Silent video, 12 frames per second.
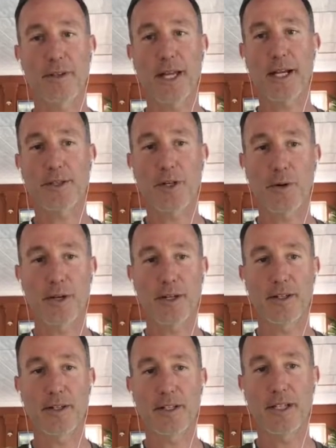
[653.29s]
Theta
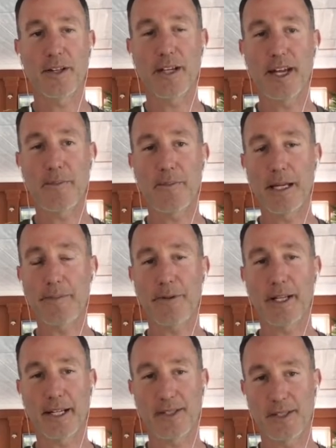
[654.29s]
Token, you know, you got
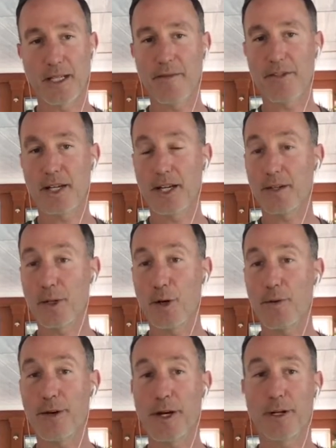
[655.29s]
people like Steve Chen,
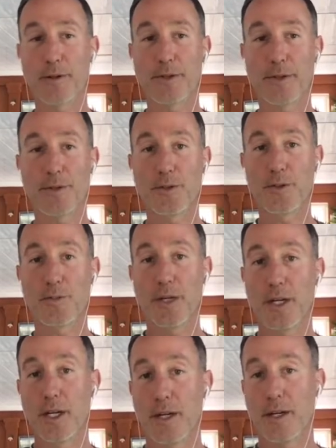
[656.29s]
co-founder of YouTube,
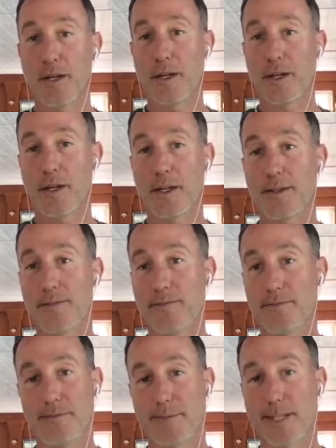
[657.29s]
and
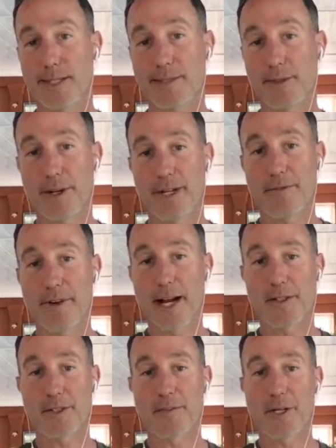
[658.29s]
that's a great
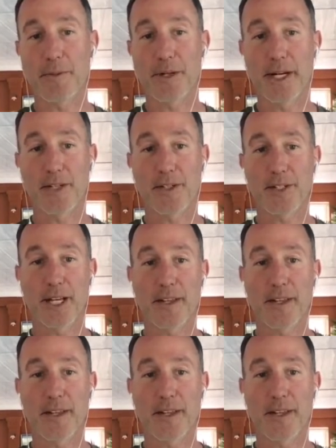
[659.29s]
advisor pretty much.